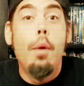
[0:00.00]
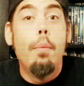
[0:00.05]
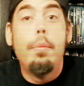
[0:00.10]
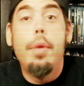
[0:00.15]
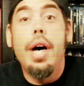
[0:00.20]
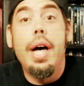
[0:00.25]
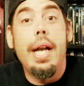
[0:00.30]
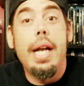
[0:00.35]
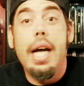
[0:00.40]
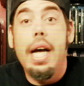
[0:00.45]

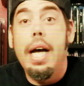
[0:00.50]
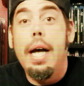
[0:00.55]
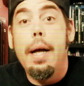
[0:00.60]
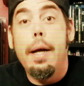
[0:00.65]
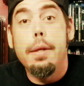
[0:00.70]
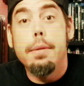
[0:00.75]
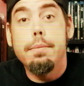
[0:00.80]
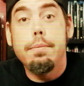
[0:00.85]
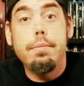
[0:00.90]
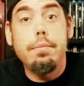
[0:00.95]

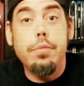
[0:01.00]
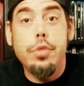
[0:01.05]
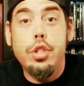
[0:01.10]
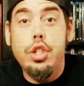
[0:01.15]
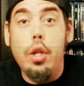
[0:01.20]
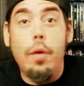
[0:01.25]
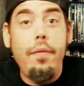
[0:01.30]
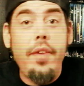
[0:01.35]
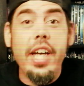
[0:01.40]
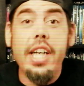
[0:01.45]
But
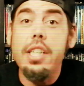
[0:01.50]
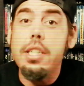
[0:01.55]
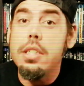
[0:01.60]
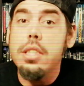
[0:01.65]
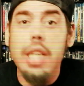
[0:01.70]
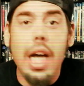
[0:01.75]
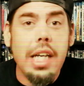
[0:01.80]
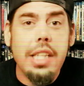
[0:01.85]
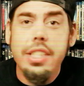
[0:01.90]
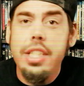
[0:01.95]
so Vic
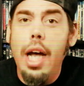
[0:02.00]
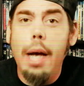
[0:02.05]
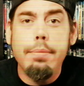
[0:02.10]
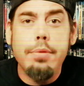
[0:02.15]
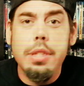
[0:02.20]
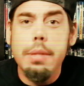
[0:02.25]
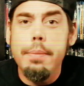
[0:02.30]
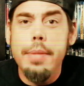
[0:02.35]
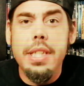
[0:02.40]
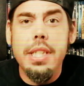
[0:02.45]

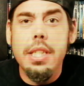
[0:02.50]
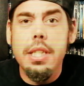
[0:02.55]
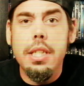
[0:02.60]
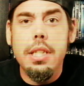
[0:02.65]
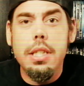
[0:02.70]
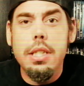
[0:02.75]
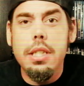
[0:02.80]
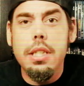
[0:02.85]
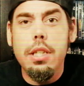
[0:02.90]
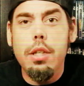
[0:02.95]
chops him into
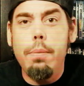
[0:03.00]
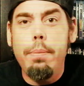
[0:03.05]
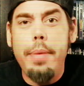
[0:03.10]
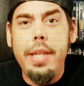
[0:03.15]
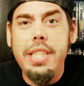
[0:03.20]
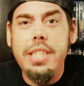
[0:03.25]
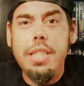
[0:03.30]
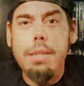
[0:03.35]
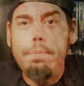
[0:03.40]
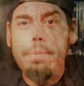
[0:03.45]
little
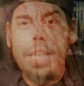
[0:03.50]
bits and